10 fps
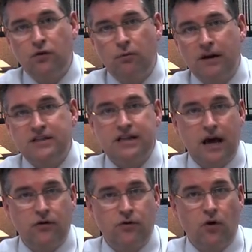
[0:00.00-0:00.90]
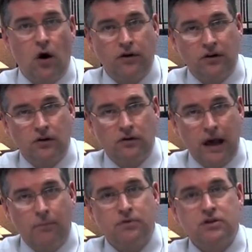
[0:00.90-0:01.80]
you're my standard
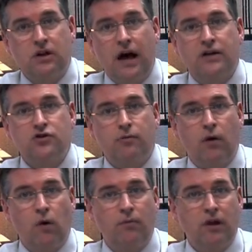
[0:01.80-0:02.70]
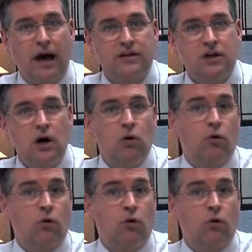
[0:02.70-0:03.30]
on-campus class or my web class,